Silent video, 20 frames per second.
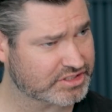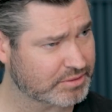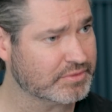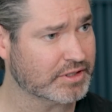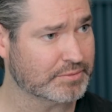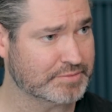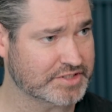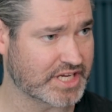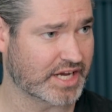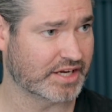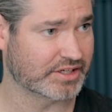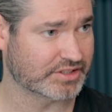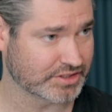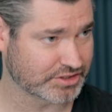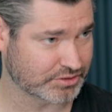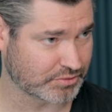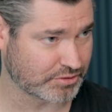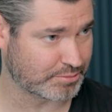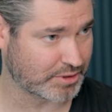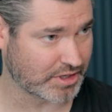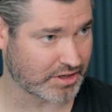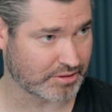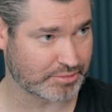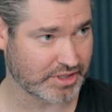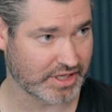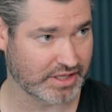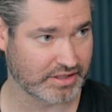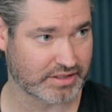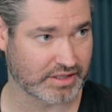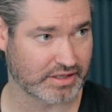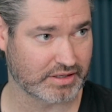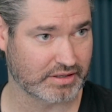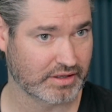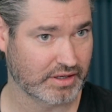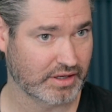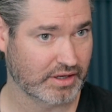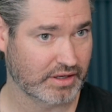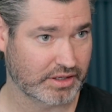some limitations with PRP that,